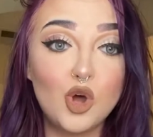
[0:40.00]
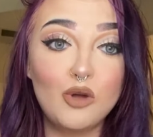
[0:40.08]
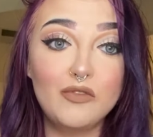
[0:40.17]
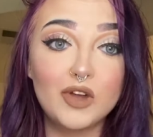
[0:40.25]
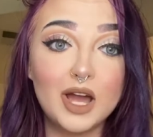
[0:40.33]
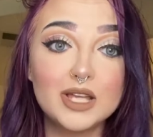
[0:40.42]

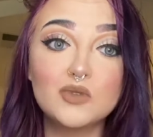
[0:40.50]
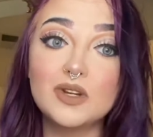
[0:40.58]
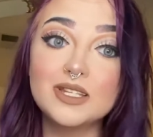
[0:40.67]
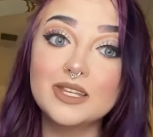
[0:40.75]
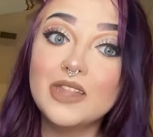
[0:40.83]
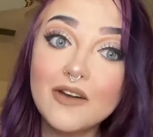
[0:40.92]
if you guys want
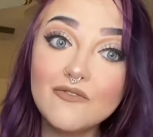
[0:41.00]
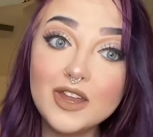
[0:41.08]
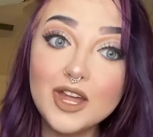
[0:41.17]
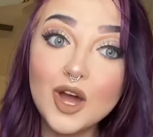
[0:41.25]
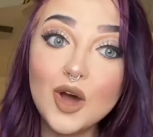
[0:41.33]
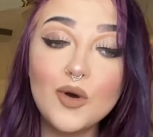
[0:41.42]
to see that
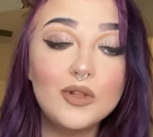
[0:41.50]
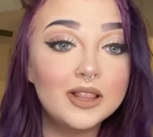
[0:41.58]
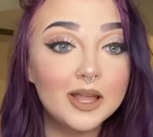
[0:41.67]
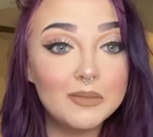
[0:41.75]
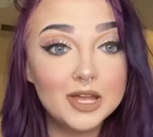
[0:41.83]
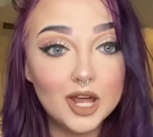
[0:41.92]
video,
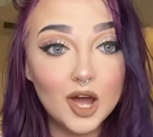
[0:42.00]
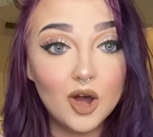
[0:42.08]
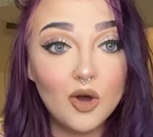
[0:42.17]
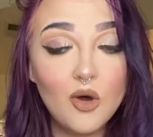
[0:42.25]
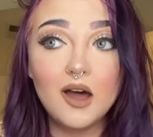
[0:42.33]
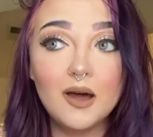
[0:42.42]
let me
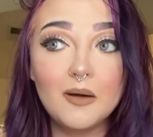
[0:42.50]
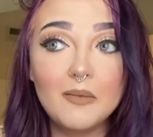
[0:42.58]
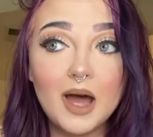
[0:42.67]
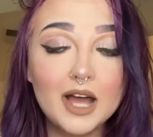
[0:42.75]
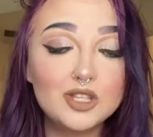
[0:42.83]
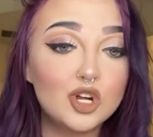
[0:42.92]
know.
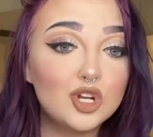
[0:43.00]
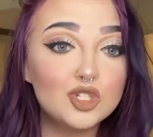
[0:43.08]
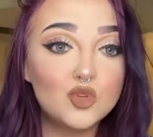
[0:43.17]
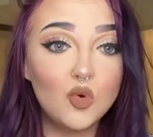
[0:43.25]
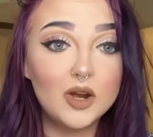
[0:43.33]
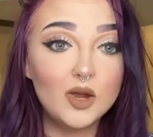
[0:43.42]
I turned
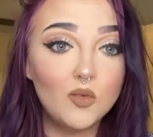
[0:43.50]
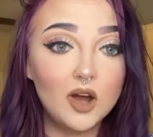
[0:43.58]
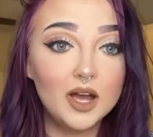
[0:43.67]
21.